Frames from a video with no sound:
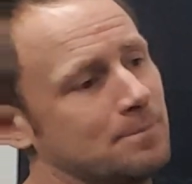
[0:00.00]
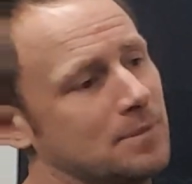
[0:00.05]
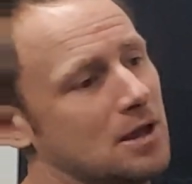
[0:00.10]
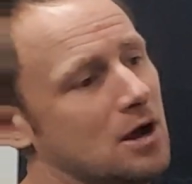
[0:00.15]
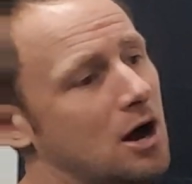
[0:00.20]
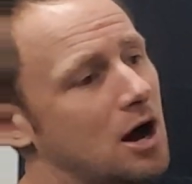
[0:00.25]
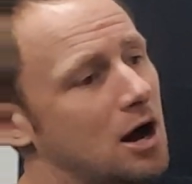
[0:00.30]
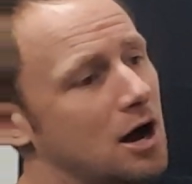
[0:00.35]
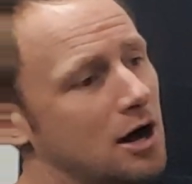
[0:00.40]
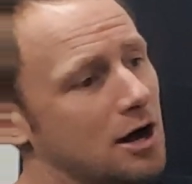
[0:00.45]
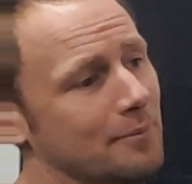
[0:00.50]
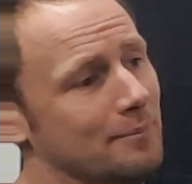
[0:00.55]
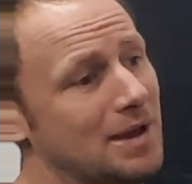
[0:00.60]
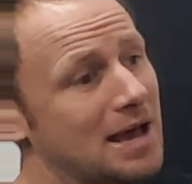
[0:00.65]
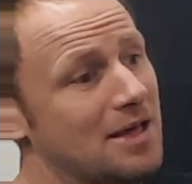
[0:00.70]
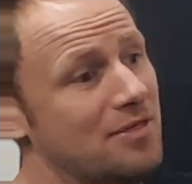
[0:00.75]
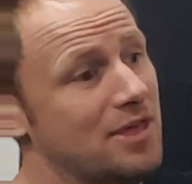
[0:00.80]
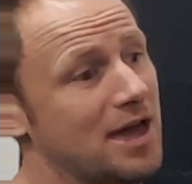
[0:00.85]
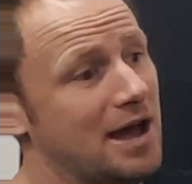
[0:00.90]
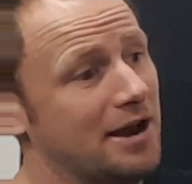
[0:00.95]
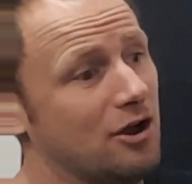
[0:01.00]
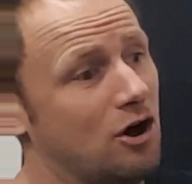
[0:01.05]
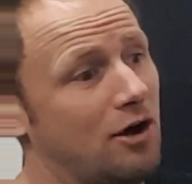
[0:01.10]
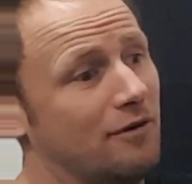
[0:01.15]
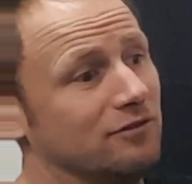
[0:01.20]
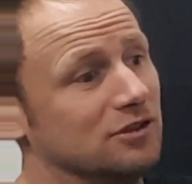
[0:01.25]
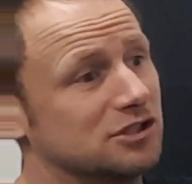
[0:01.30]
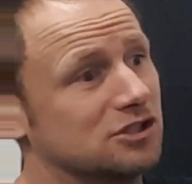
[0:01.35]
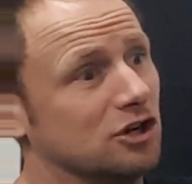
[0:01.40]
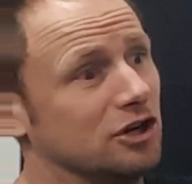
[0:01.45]
and then
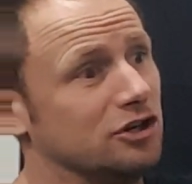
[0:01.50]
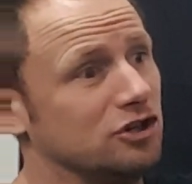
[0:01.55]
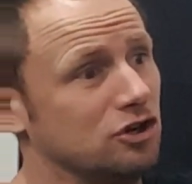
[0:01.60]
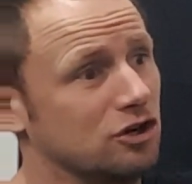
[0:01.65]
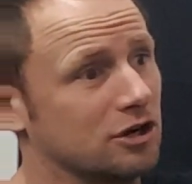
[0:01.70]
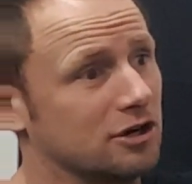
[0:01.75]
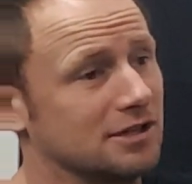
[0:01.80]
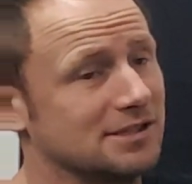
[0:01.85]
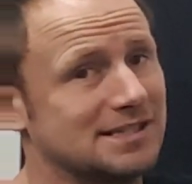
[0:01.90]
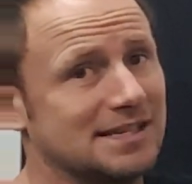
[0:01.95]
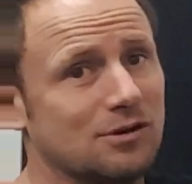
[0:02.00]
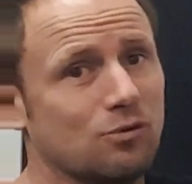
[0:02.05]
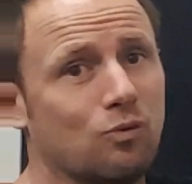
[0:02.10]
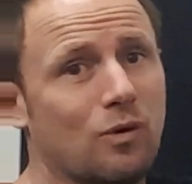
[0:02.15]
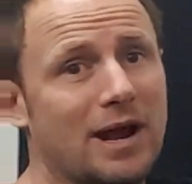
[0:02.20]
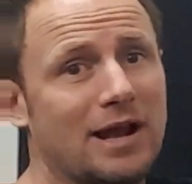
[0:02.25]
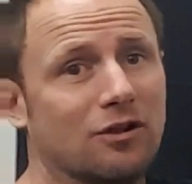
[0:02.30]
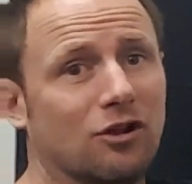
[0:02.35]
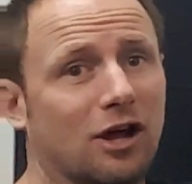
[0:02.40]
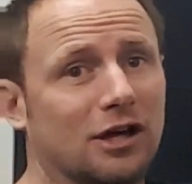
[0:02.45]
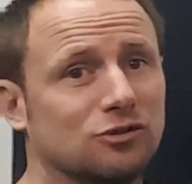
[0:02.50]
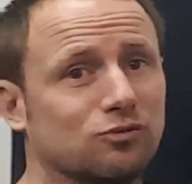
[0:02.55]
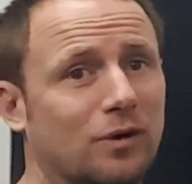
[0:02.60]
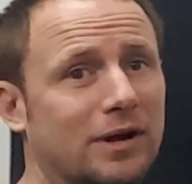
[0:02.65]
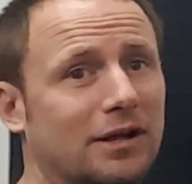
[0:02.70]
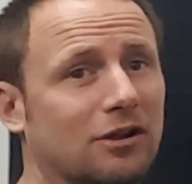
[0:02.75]
all of a sudden you're going to see weight loss,